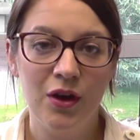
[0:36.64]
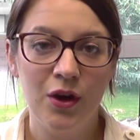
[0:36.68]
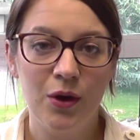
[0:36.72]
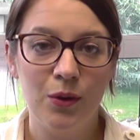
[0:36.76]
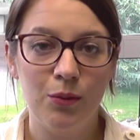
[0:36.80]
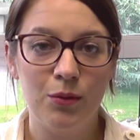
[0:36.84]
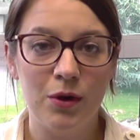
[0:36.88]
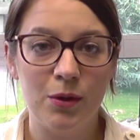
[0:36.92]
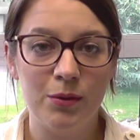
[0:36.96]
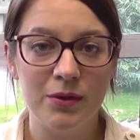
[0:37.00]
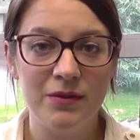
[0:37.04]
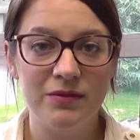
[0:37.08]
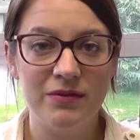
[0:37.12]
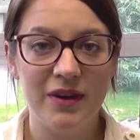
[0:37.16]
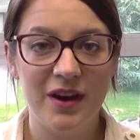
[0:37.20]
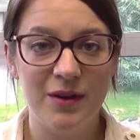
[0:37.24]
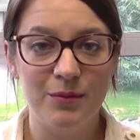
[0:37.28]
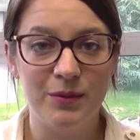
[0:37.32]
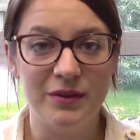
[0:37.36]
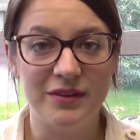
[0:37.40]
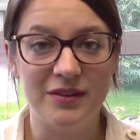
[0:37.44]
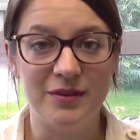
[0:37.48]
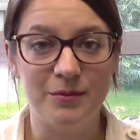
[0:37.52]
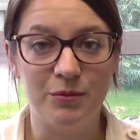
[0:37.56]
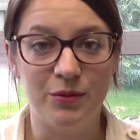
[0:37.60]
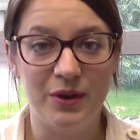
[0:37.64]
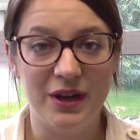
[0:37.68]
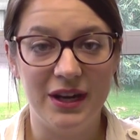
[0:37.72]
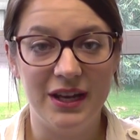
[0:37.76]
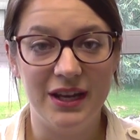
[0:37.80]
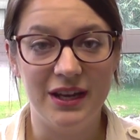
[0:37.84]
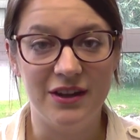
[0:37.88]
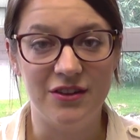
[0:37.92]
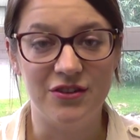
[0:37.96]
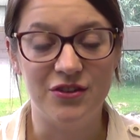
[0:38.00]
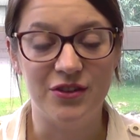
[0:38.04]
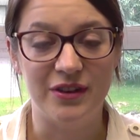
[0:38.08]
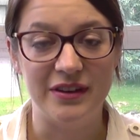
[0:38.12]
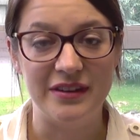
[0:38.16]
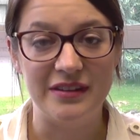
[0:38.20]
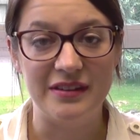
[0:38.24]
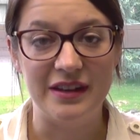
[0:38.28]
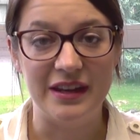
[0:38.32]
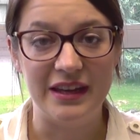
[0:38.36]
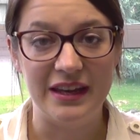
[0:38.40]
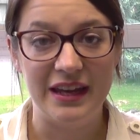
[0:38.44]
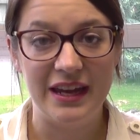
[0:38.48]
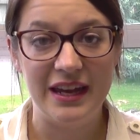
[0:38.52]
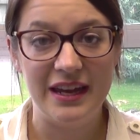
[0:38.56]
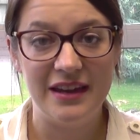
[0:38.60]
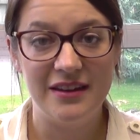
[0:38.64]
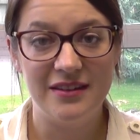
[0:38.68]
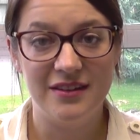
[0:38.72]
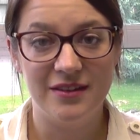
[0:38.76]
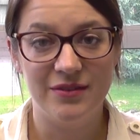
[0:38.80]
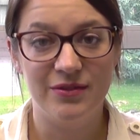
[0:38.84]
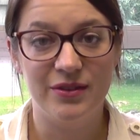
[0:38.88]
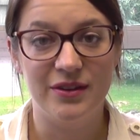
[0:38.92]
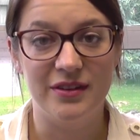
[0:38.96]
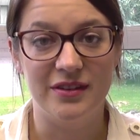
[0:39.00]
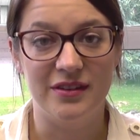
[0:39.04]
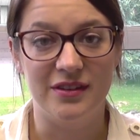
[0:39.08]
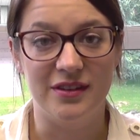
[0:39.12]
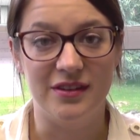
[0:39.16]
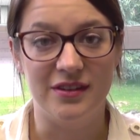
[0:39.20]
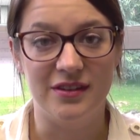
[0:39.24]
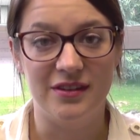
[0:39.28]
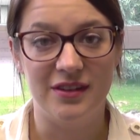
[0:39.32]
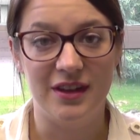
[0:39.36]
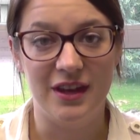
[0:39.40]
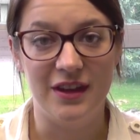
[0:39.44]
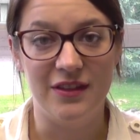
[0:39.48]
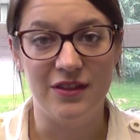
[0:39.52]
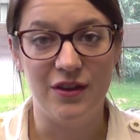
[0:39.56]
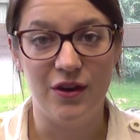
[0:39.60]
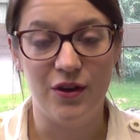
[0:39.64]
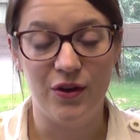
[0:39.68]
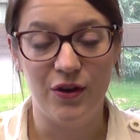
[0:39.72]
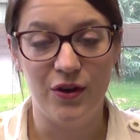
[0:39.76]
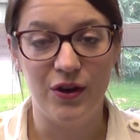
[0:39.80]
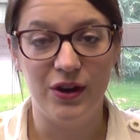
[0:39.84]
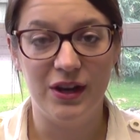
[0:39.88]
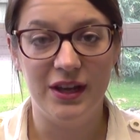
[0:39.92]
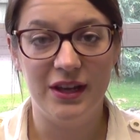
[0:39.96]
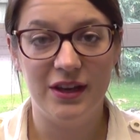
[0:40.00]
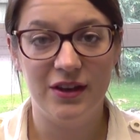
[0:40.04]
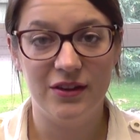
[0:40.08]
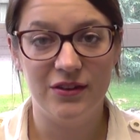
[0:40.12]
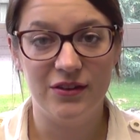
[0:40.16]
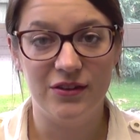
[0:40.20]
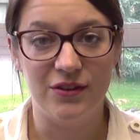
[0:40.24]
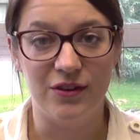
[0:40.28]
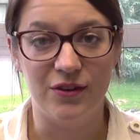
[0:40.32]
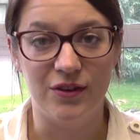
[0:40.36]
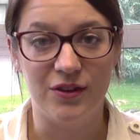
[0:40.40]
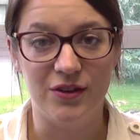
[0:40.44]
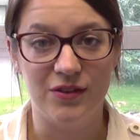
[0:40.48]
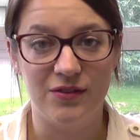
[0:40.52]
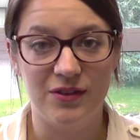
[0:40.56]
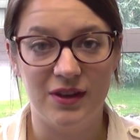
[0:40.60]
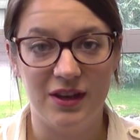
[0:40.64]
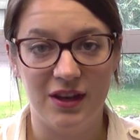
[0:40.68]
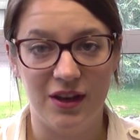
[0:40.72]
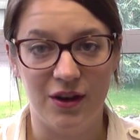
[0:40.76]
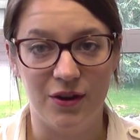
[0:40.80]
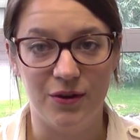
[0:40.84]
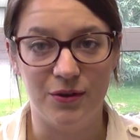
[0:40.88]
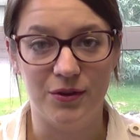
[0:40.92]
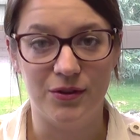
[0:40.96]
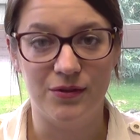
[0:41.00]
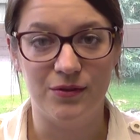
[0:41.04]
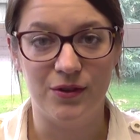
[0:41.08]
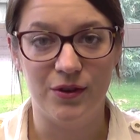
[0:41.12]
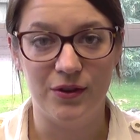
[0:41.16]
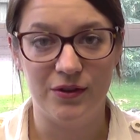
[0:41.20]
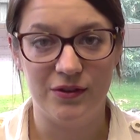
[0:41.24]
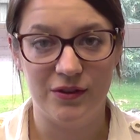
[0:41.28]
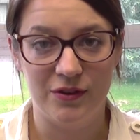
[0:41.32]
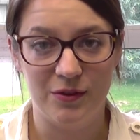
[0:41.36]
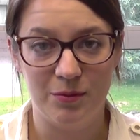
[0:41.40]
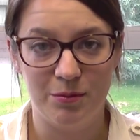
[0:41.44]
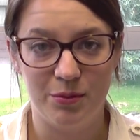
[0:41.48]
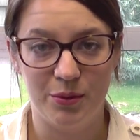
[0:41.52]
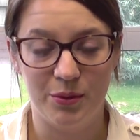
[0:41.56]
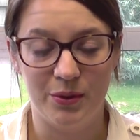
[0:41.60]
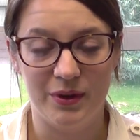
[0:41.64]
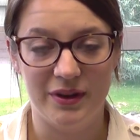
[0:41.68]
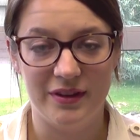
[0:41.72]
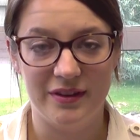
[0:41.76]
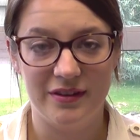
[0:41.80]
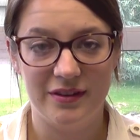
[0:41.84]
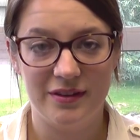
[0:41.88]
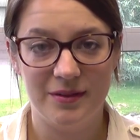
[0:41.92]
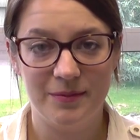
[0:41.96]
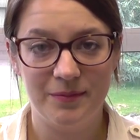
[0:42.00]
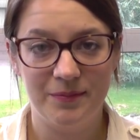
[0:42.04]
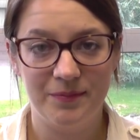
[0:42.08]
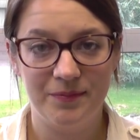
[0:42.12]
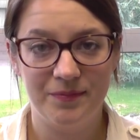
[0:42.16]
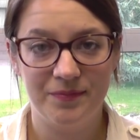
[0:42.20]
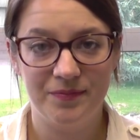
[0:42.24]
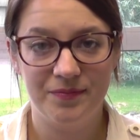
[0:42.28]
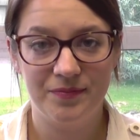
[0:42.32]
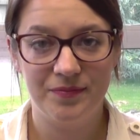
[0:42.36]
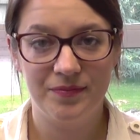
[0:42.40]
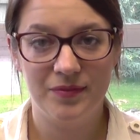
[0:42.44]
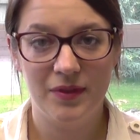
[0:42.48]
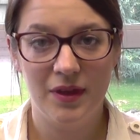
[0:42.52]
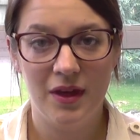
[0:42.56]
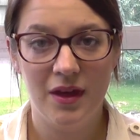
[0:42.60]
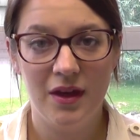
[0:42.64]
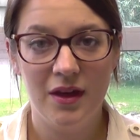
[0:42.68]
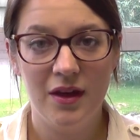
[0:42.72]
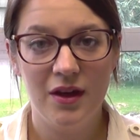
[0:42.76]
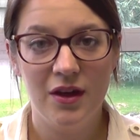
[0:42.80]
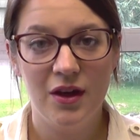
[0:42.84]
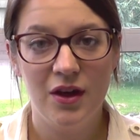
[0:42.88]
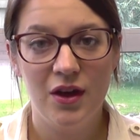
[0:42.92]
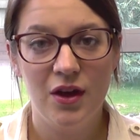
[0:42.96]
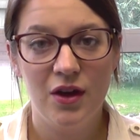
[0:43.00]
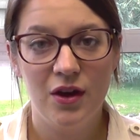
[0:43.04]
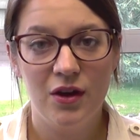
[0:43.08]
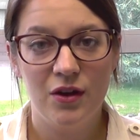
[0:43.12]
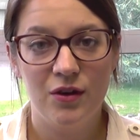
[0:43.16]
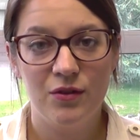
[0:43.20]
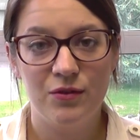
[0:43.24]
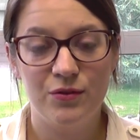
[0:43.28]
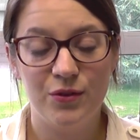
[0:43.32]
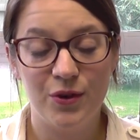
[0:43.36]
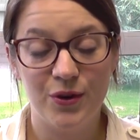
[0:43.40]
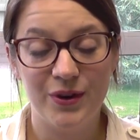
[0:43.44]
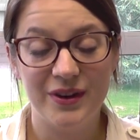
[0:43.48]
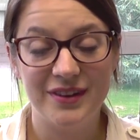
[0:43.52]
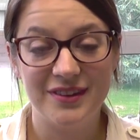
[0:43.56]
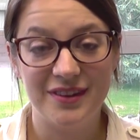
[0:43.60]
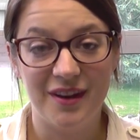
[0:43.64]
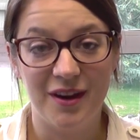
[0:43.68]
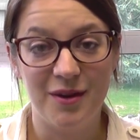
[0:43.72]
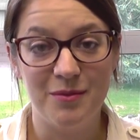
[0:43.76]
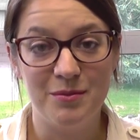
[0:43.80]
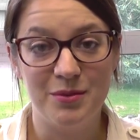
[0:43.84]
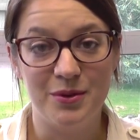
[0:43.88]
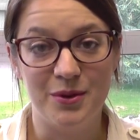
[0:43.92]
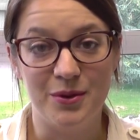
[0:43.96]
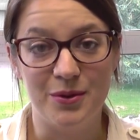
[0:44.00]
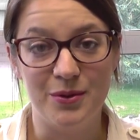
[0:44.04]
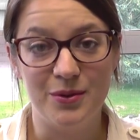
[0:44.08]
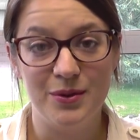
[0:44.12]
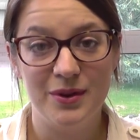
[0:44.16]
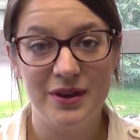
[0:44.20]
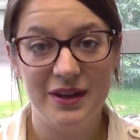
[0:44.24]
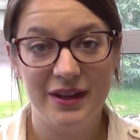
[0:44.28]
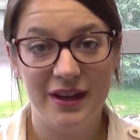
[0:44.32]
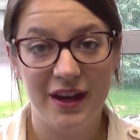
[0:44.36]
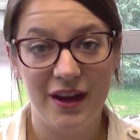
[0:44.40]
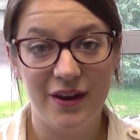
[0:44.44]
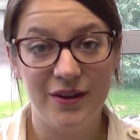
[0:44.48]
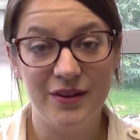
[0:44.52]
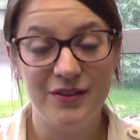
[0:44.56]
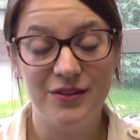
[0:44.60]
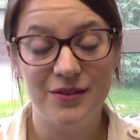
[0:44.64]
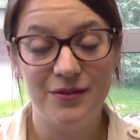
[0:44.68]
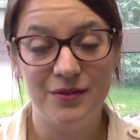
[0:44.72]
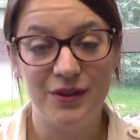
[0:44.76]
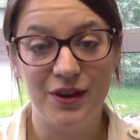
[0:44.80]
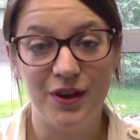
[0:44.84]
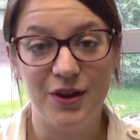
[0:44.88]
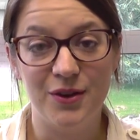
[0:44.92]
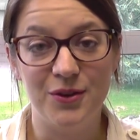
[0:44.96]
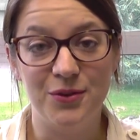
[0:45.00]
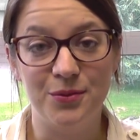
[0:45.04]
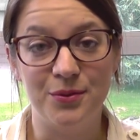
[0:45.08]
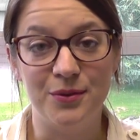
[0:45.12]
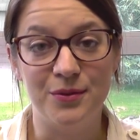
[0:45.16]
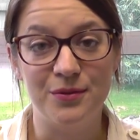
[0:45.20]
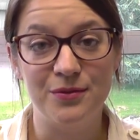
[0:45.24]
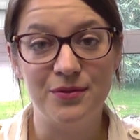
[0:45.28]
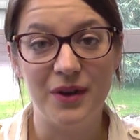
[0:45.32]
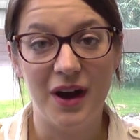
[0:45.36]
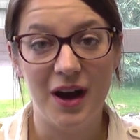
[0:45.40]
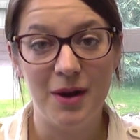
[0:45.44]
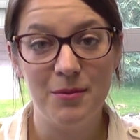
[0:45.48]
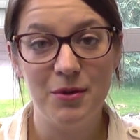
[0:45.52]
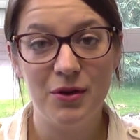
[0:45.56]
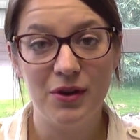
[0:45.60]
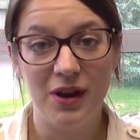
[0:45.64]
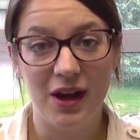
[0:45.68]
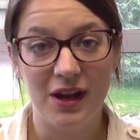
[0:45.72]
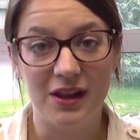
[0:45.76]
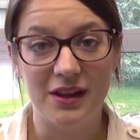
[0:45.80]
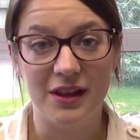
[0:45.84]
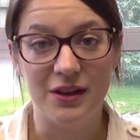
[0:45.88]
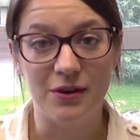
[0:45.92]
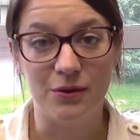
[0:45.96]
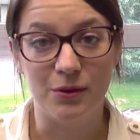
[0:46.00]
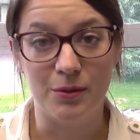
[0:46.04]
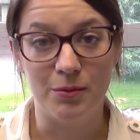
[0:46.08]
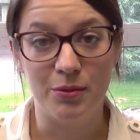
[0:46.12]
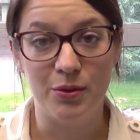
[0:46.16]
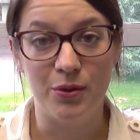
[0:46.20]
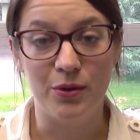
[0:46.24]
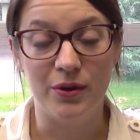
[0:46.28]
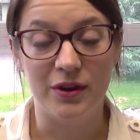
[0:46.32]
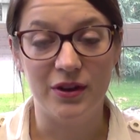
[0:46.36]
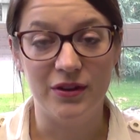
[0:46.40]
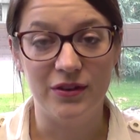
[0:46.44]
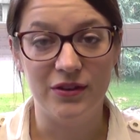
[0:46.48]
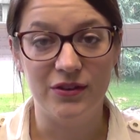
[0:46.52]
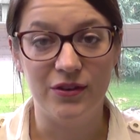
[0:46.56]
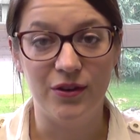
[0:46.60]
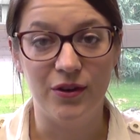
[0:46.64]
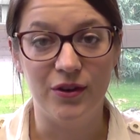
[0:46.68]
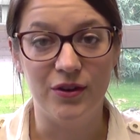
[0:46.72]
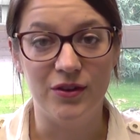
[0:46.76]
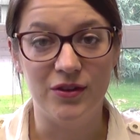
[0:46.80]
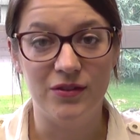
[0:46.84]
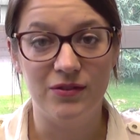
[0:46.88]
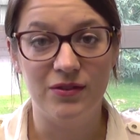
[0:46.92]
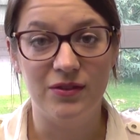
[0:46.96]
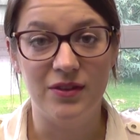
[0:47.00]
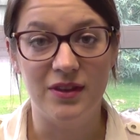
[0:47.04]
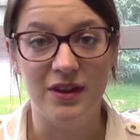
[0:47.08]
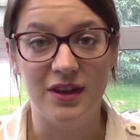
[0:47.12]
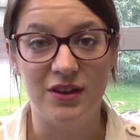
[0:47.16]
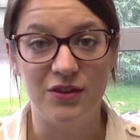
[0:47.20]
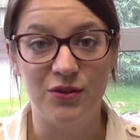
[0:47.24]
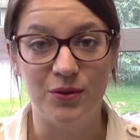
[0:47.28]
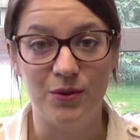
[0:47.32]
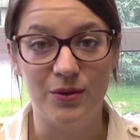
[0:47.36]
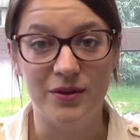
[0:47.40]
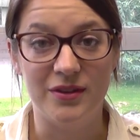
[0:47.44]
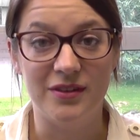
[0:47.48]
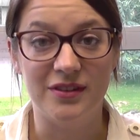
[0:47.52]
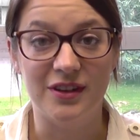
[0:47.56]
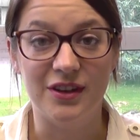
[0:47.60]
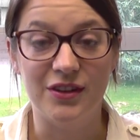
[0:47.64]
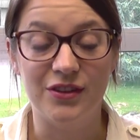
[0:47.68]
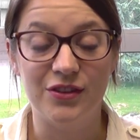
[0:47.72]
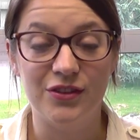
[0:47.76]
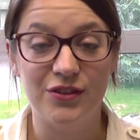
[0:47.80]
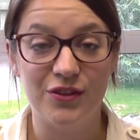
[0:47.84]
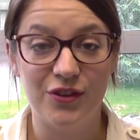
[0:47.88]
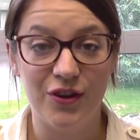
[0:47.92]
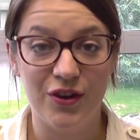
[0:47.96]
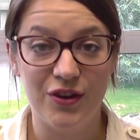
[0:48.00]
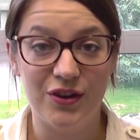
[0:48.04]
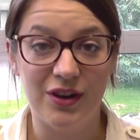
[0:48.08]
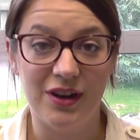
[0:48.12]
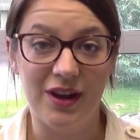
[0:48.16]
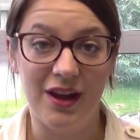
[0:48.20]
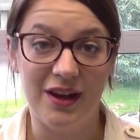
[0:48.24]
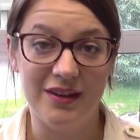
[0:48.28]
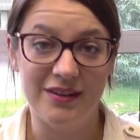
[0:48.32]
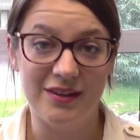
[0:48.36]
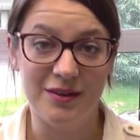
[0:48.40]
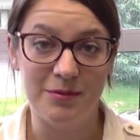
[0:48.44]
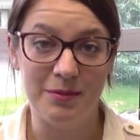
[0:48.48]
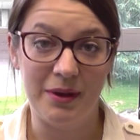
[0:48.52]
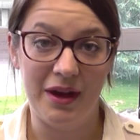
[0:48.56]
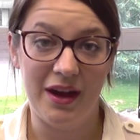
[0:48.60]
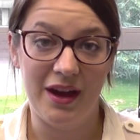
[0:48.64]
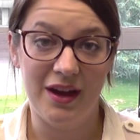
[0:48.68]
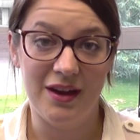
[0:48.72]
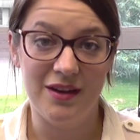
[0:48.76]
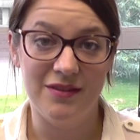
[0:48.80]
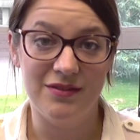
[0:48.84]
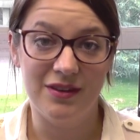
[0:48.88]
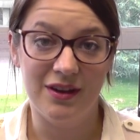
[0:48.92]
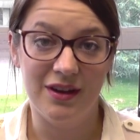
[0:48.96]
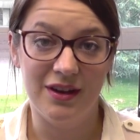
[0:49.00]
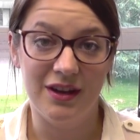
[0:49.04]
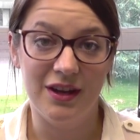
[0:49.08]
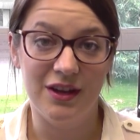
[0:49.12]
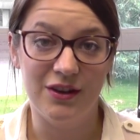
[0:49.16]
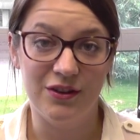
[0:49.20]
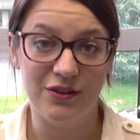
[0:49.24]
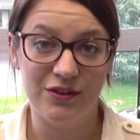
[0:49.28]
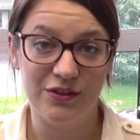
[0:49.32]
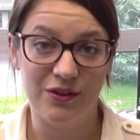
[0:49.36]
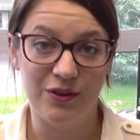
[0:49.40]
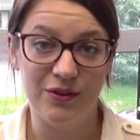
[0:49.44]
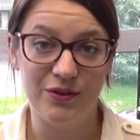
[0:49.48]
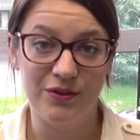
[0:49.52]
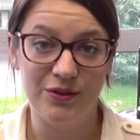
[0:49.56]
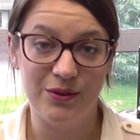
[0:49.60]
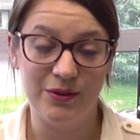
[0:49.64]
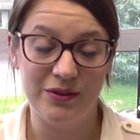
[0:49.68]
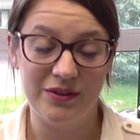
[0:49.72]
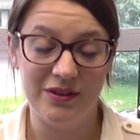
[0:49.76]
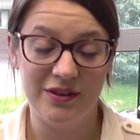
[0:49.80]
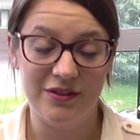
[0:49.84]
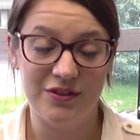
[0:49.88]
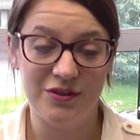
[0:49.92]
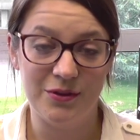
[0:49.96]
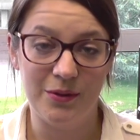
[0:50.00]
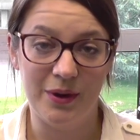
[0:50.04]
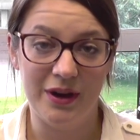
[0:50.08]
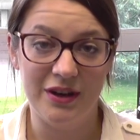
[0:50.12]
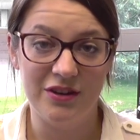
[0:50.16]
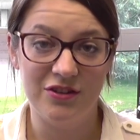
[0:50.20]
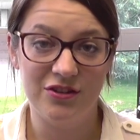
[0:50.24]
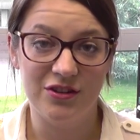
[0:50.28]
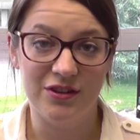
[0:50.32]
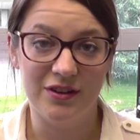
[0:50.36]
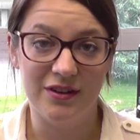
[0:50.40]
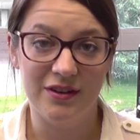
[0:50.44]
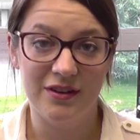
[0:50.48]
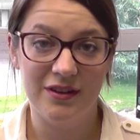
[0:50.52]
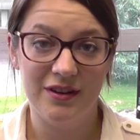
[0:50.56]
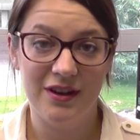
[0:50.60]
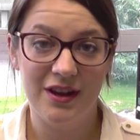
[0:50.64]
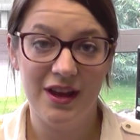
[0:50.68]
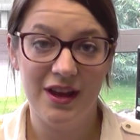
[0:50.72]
What we found were some really interesting key differences in the early concerns for girls versus boys. For example, carers of girls were far more likely to report concerns for their daughters externalising behaviour in a social situation.